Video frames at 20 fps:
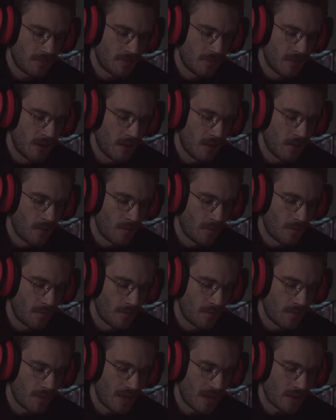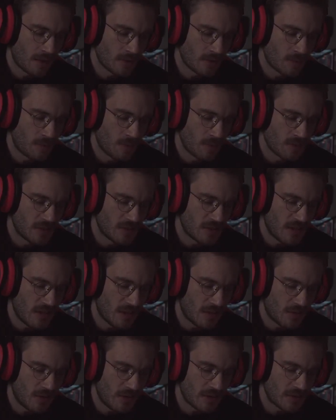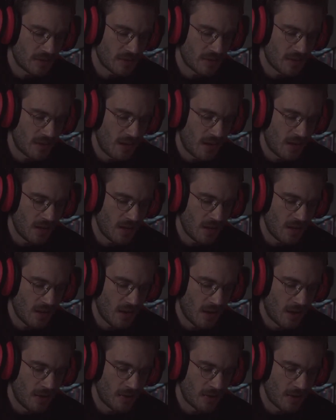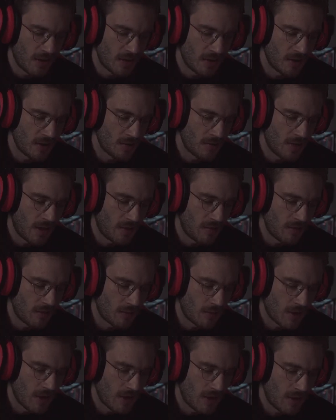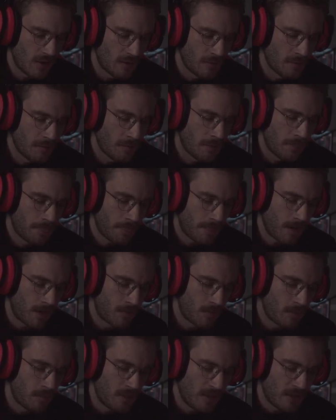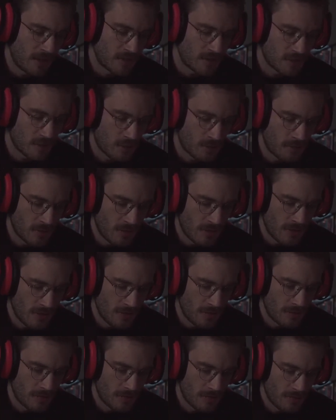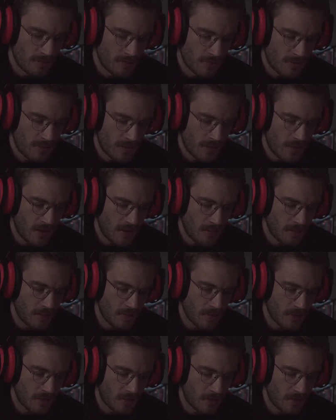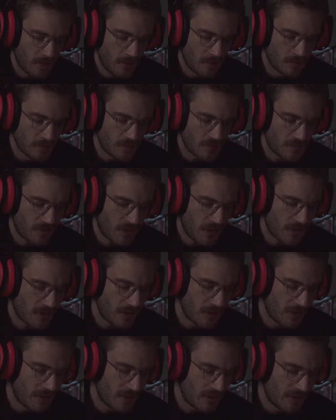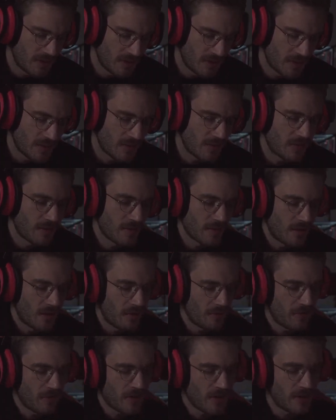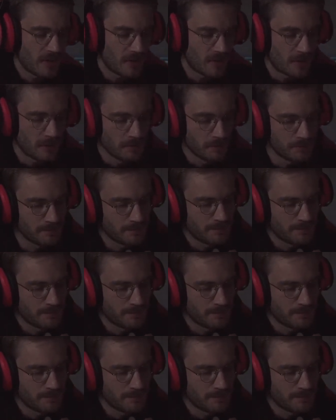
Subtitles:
No. I don't suppose it's any crazier than any other idea of heaven or hell, I replied soberly. It gave me the creeps, frankly. I'll find her.